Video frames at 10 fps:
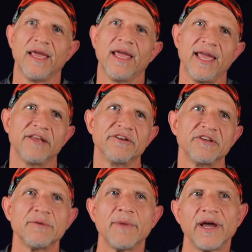And
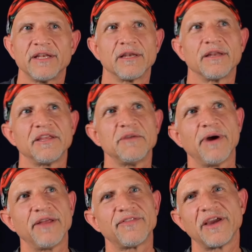you might
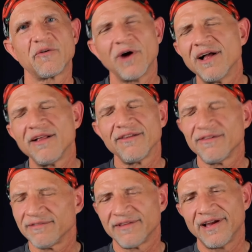think,
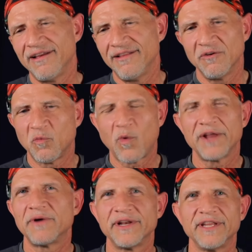well, why
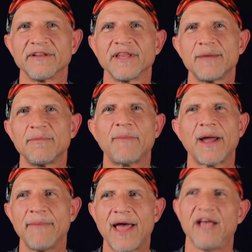do I need to label my
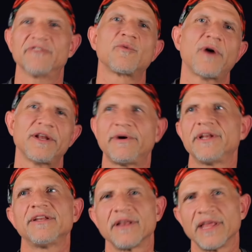mask? Why do I
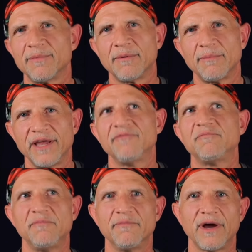need to label my
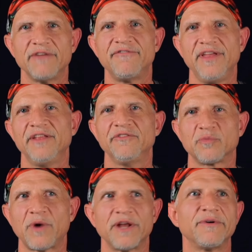fins?
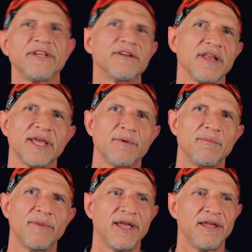Why do I need to label
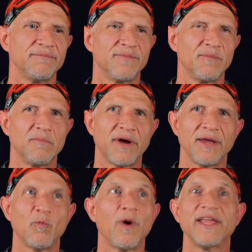my
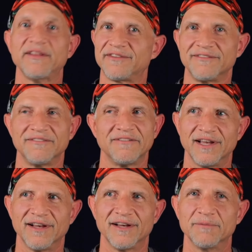weights?
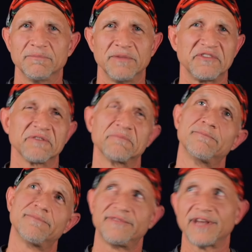If you're
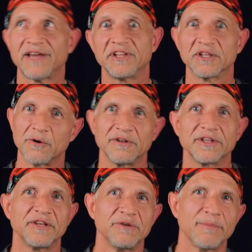diving
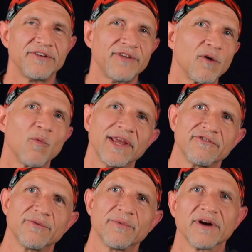locally and you may take weight
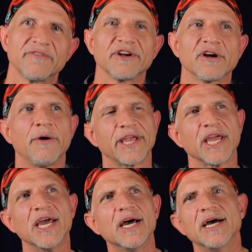to wherever you're going,
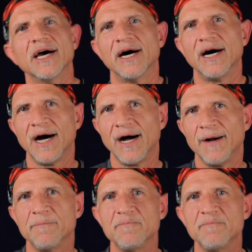a